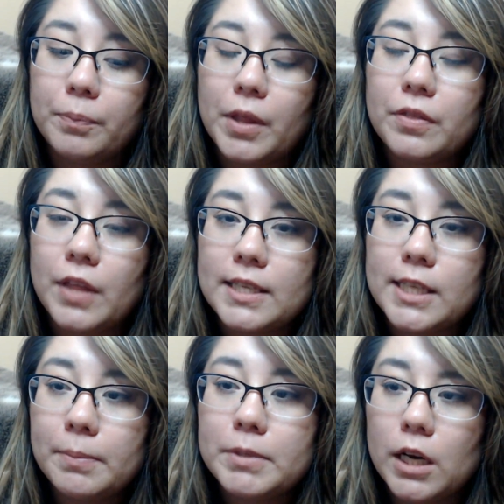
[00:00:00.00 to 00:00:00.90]
they
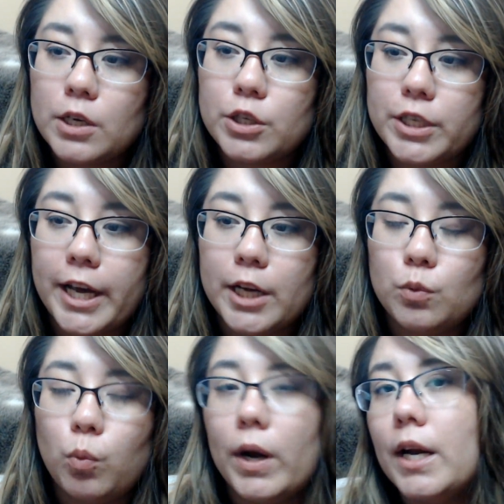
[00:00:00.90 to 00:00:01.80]
seem to understand
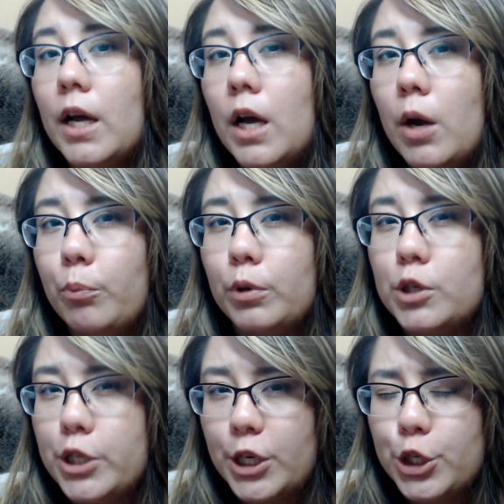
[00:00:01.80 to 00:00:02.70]
what
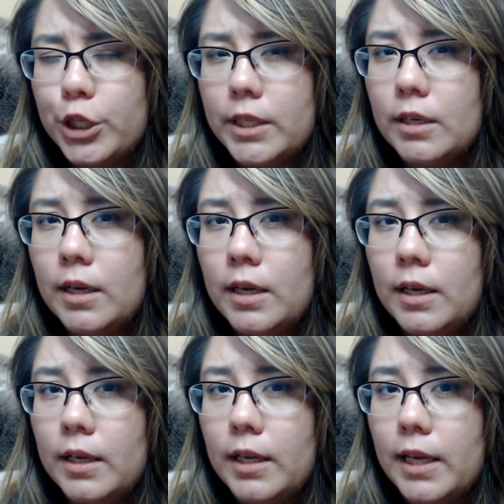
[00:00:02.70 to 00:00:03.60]
projection
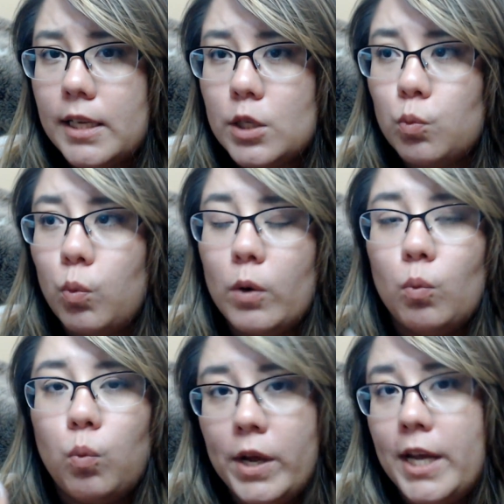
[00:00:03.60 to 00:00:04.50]
is
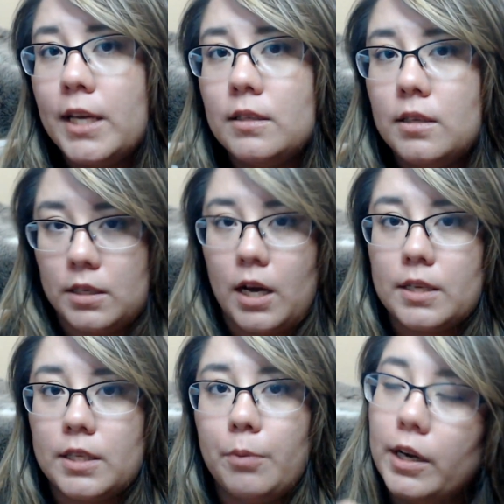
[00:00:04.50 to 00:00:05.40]
when we
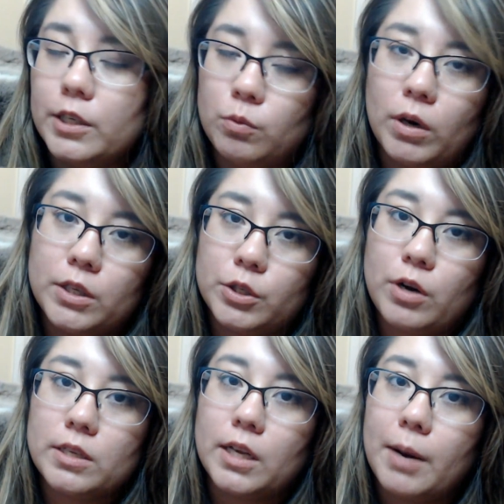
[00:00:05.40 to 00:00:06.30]
discuss it. But I wanted to
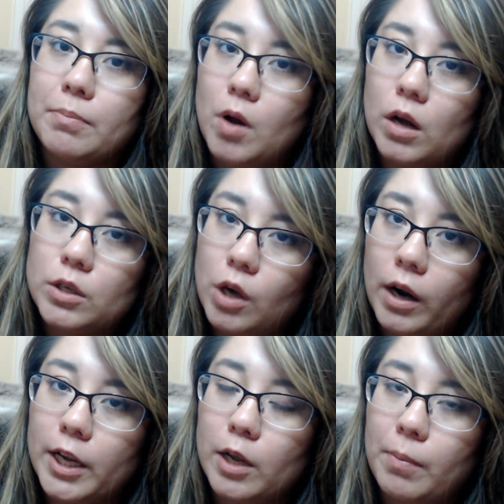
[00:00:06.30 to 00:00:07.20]
stress that I'm not
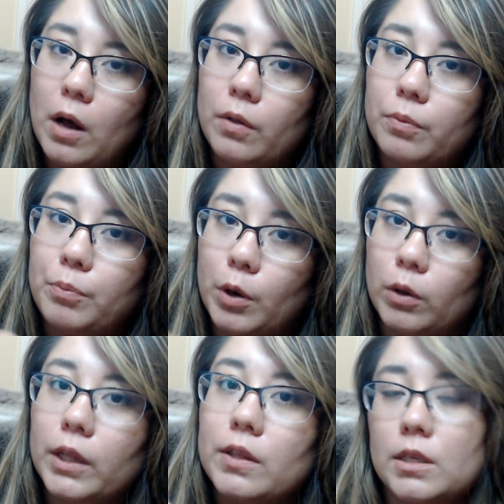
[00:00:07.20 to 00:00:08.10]
talking about
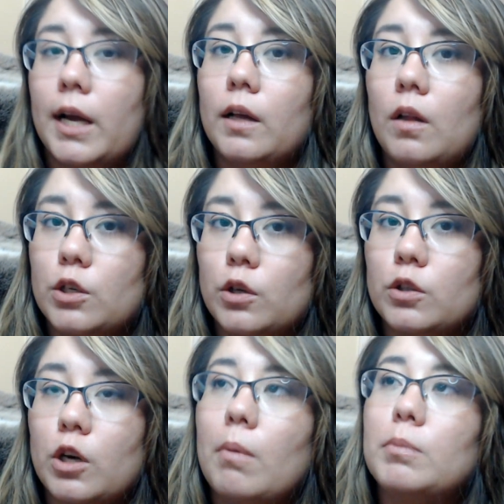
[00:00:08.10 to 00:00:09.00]
purely the psychological
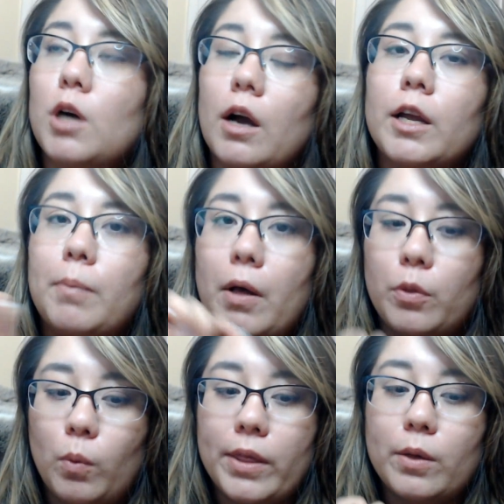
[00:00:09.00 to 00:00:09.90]
term. I'm talking about
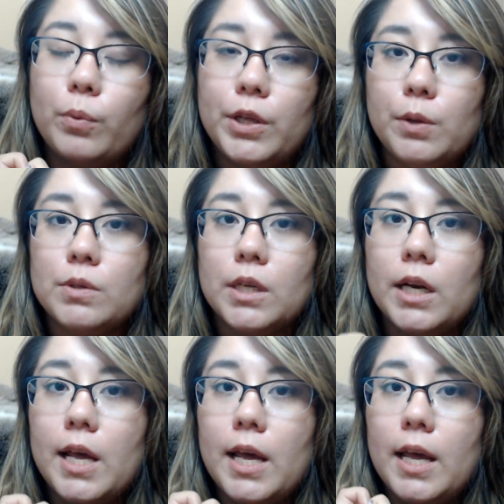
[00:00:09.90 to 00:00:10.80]
the way that we use
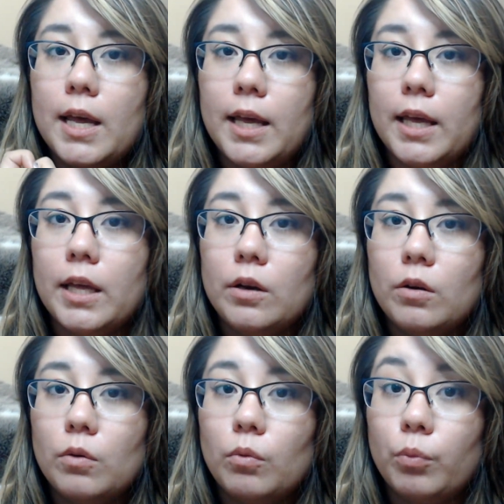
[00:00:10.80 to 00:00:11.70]
it
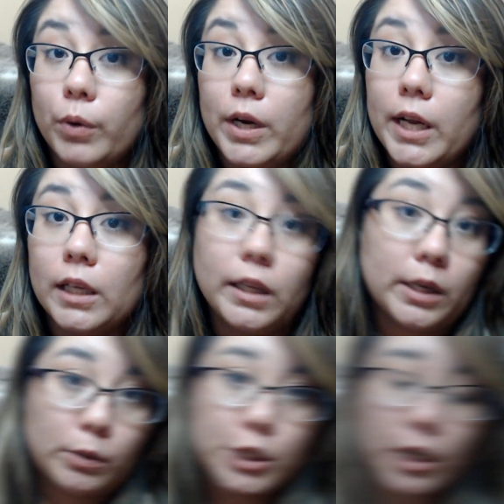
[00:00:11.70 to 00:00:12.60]
in reading and
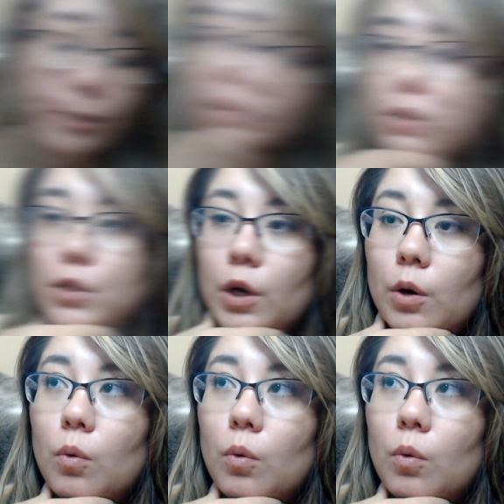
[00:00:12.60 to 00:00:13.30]
literature. So